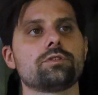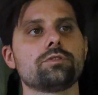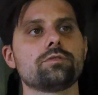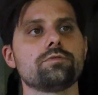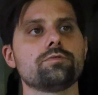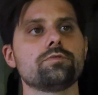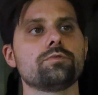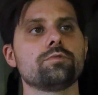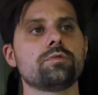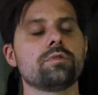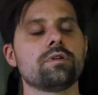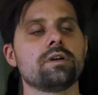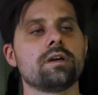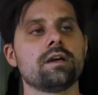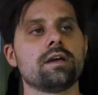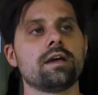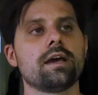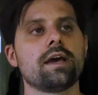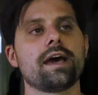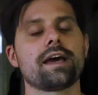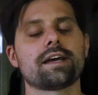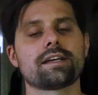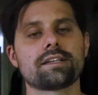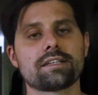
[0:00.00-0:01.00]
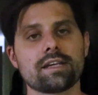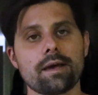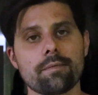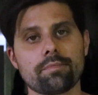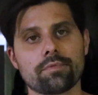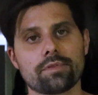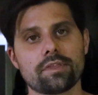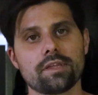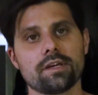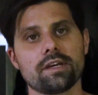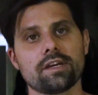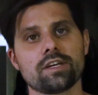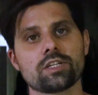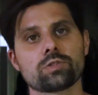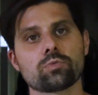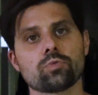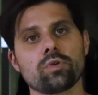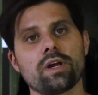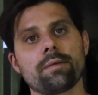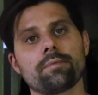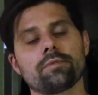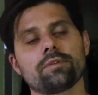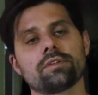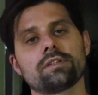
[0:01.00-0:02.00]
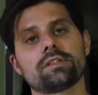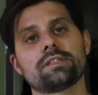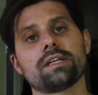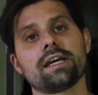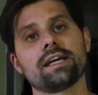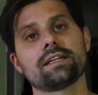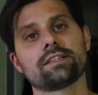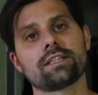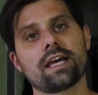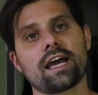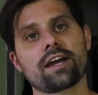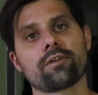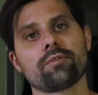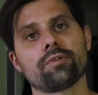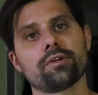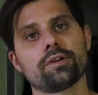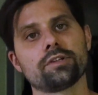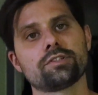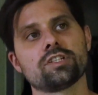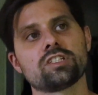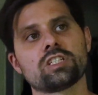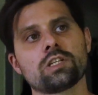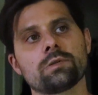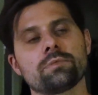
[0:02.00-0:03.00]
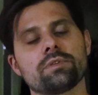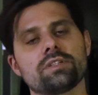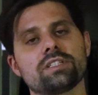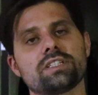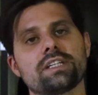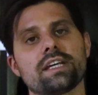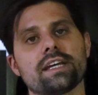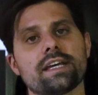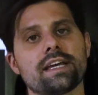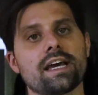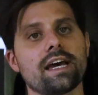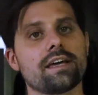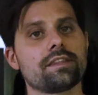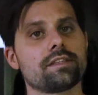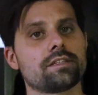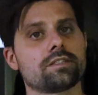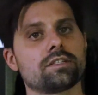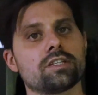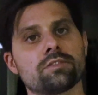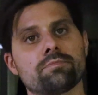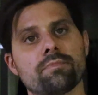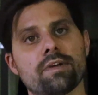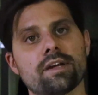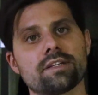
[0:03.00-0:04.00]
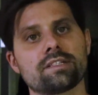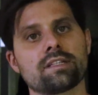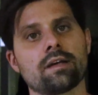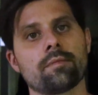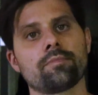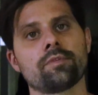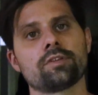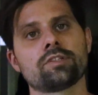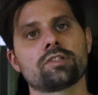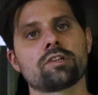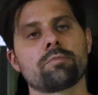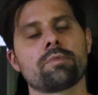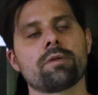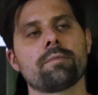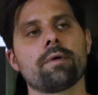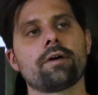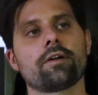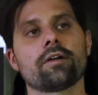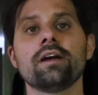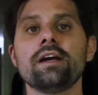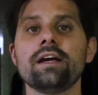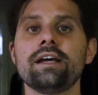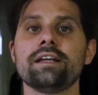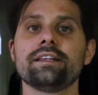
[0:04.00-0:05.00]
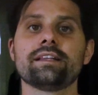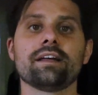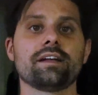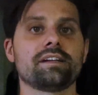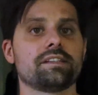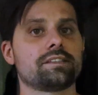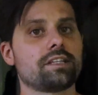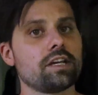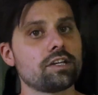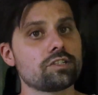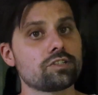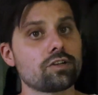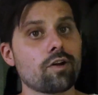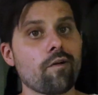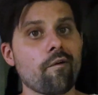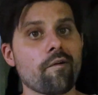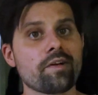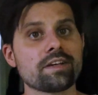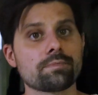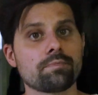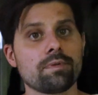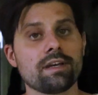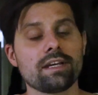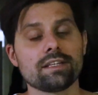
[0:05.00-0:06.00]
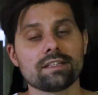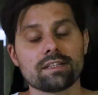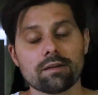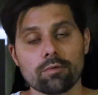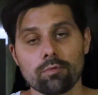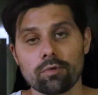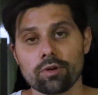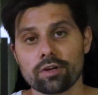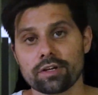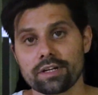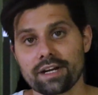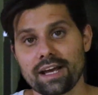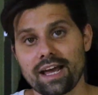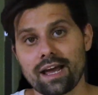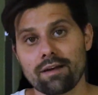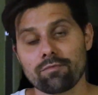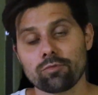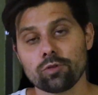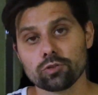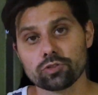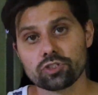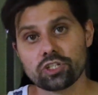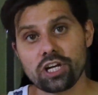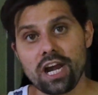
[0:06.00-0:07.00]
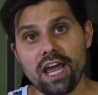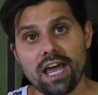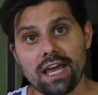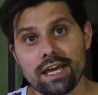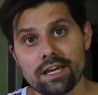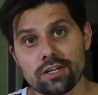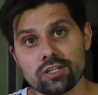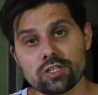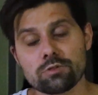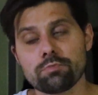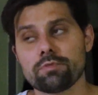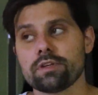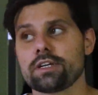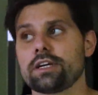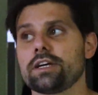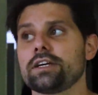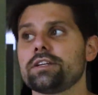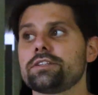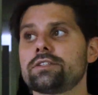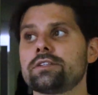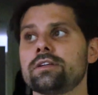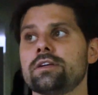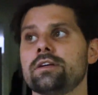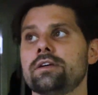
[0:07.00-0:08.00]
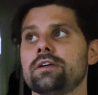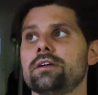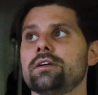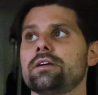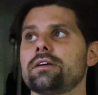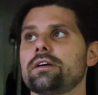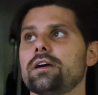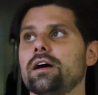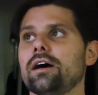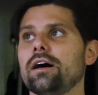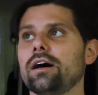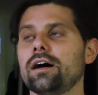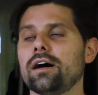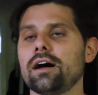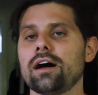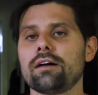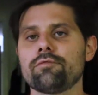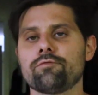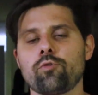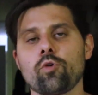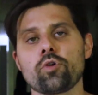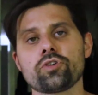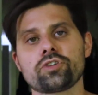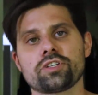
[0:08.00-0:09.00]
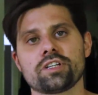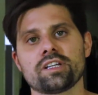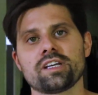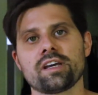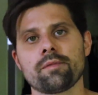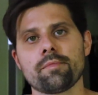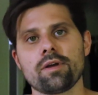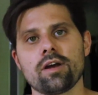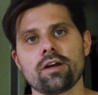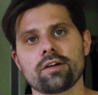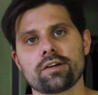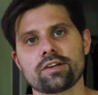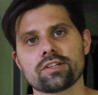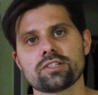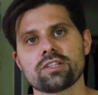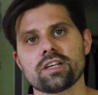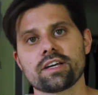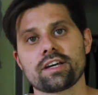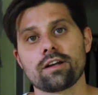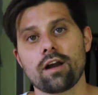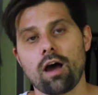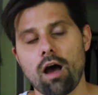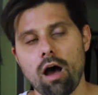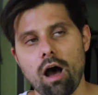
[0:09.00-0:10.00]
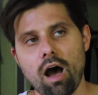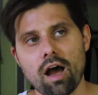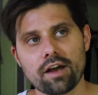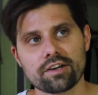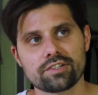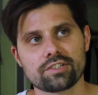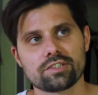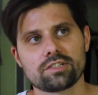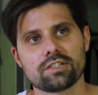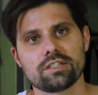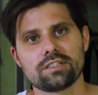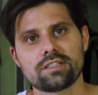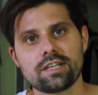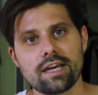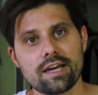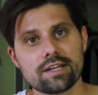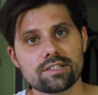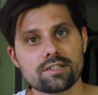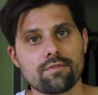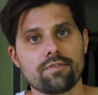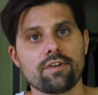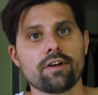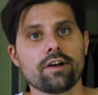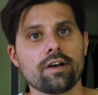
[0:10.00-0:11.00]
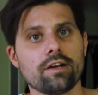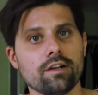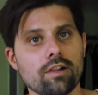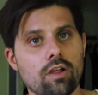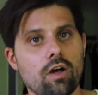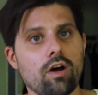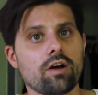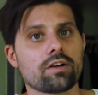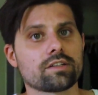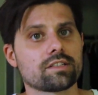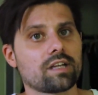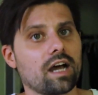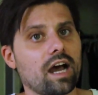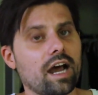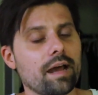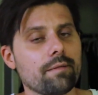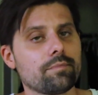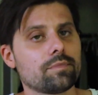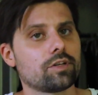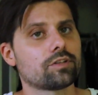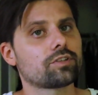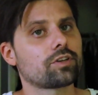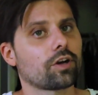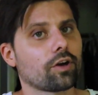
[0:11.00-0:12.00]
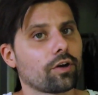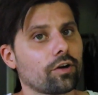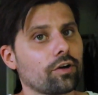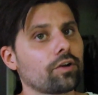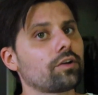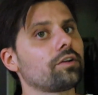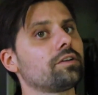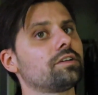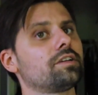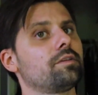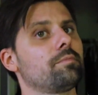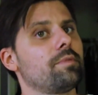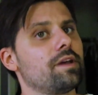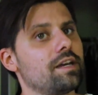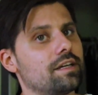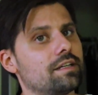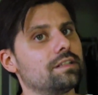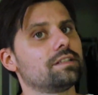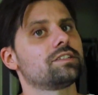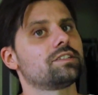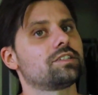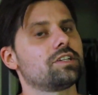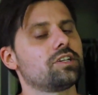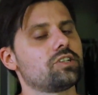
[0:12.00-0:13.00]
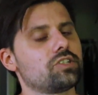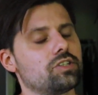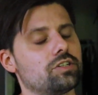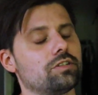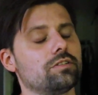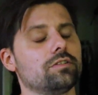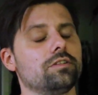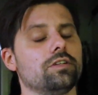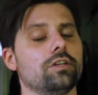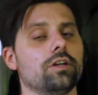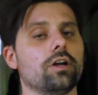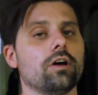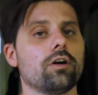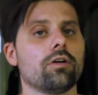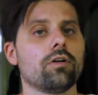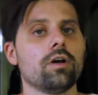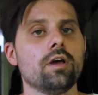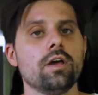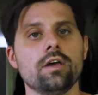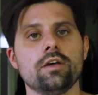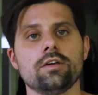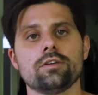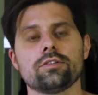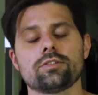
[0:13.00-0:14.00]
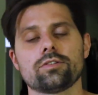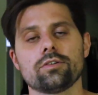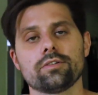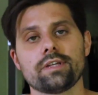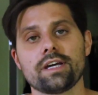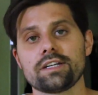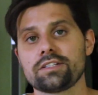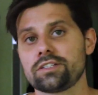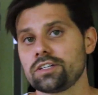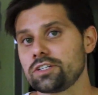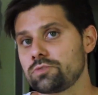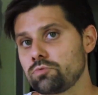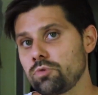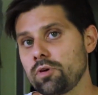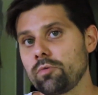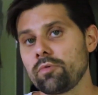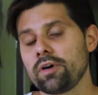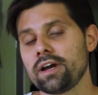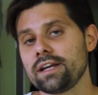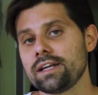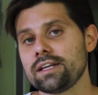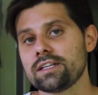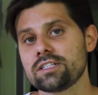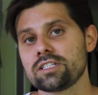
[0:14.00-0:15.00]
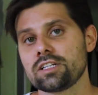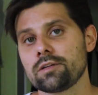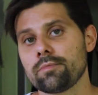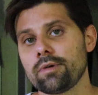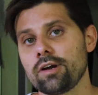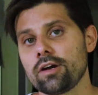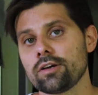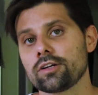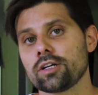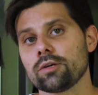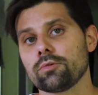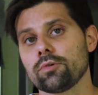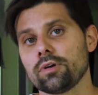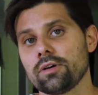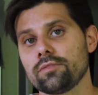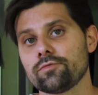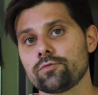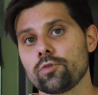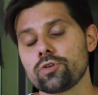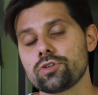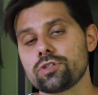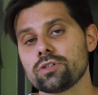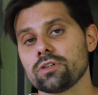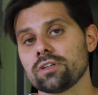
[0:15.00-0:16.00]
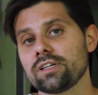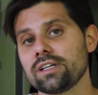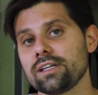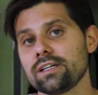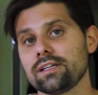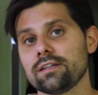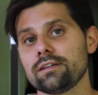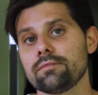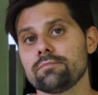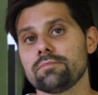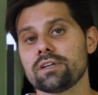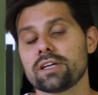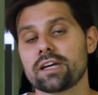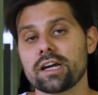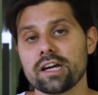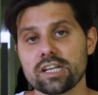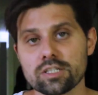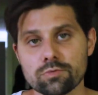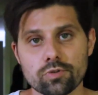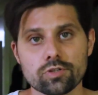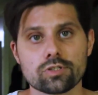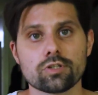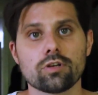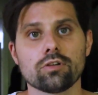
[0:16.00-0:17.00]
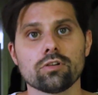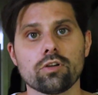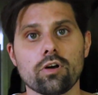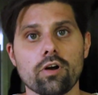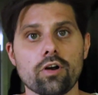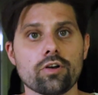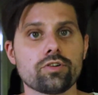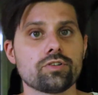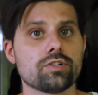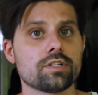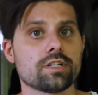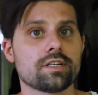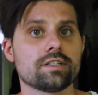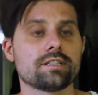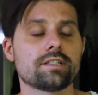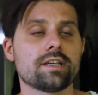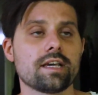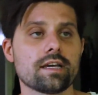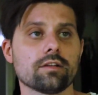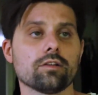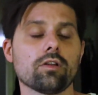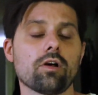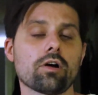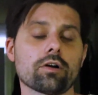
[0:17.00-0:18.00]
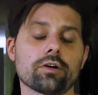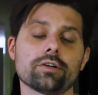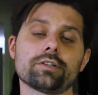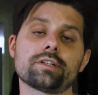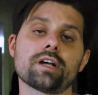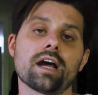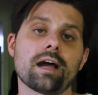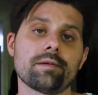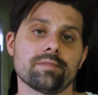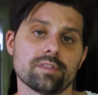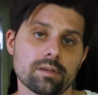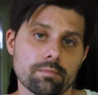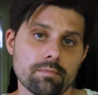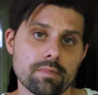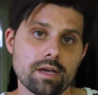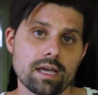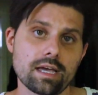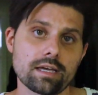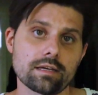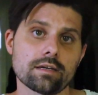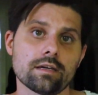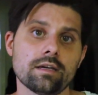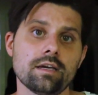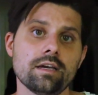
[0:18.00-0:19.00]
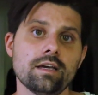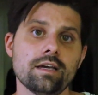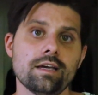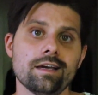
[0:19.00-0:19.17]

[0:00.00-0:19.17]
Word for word: to accept things, we're able to take that criticism and say, yeah, this is messed up, this would be better. Now, that doesn't always mean that we're going to have real change because uh, unfortunately, America is like an ox. It takes a very long time to turn to make a decision, you know? So that's just one way it is in America, where unfortunately, because we're so large, it can take a longer time to make